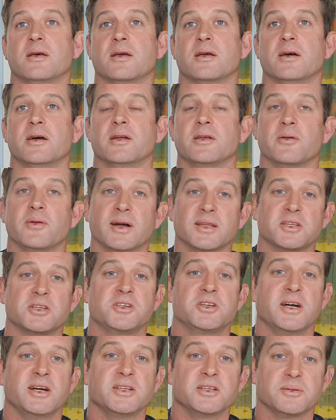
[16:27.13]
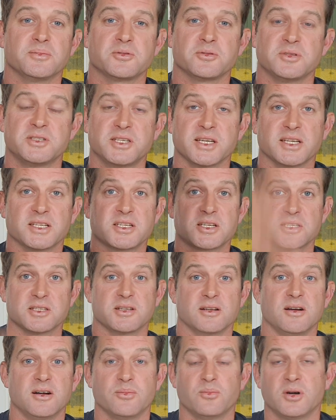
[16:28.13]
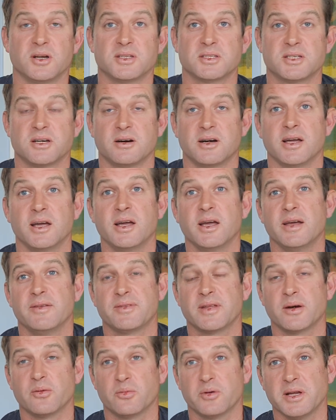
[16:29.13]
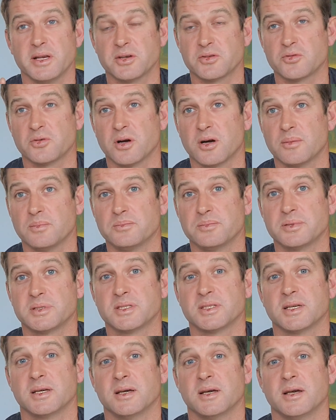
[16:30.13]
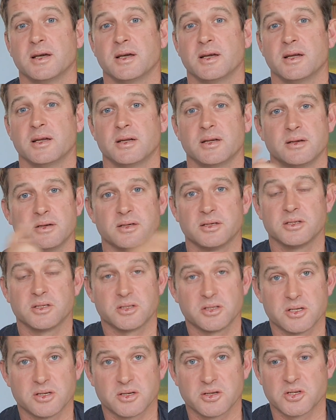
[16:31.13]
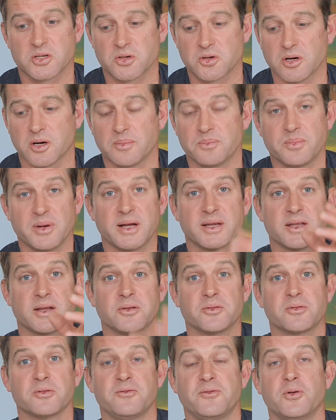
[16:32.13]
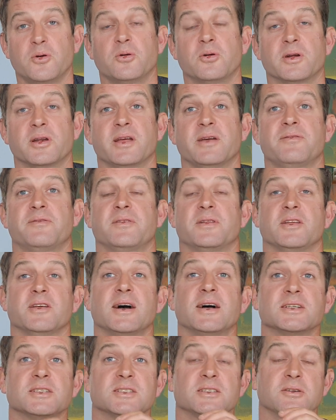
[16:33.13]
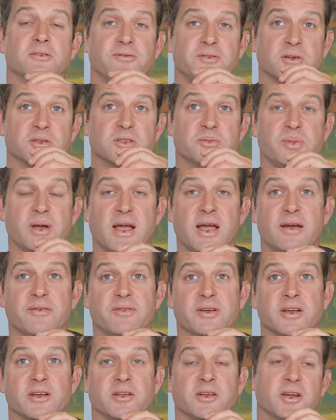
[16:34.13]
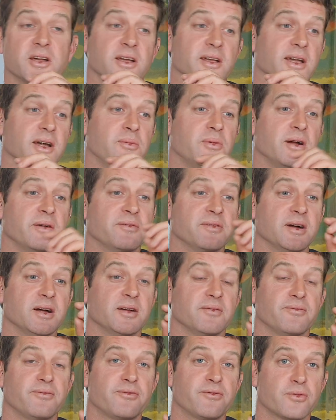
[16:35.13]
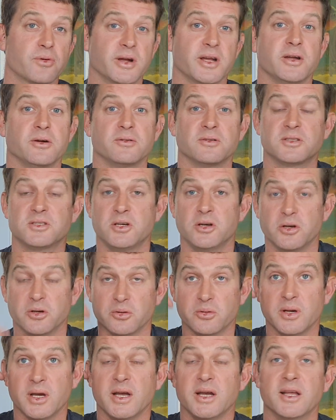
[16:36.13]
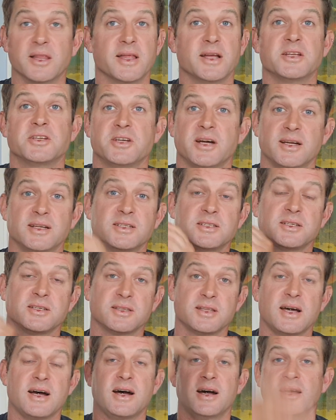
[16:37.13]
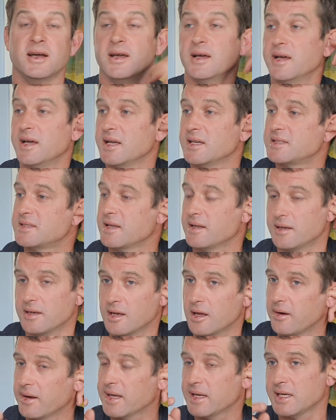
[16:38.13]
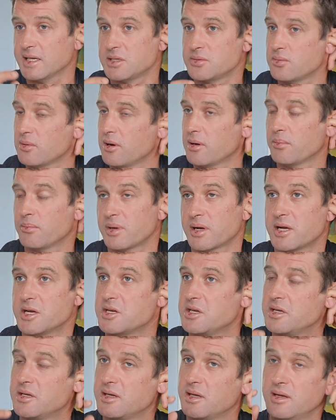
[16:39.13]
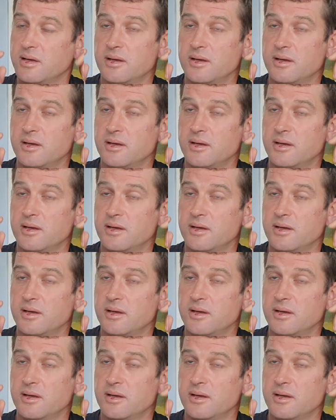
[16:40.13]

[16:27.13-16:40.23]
and you had to change up to a 6 because the line weren't tight, if that wind drops, drop back down to a 4, and if that still feels a bit heavy and you can get away with a 3 or a 2, then change to that. It's the lightest one, because